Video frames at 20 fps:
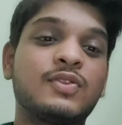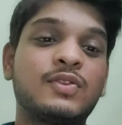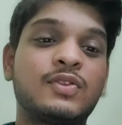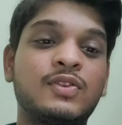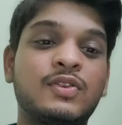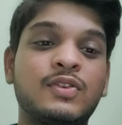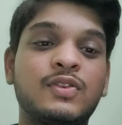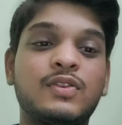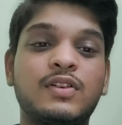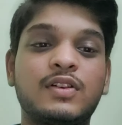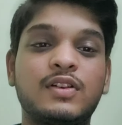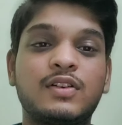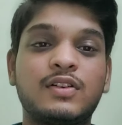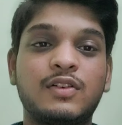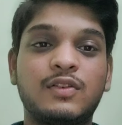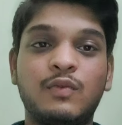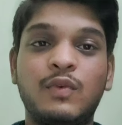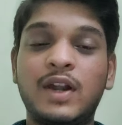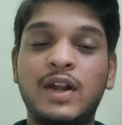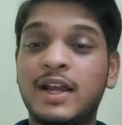So
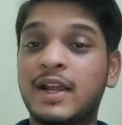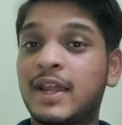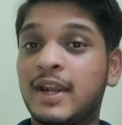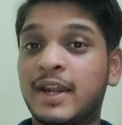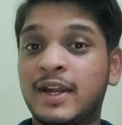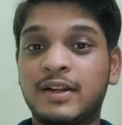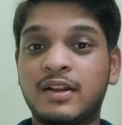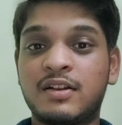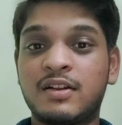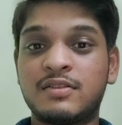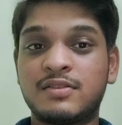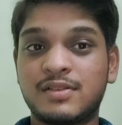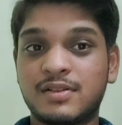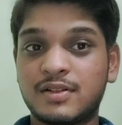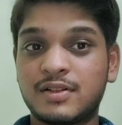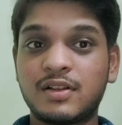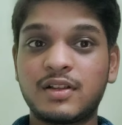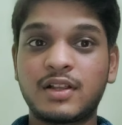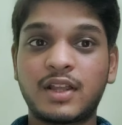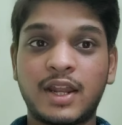what are
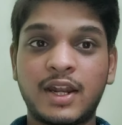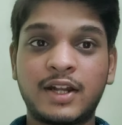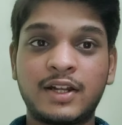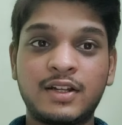characters?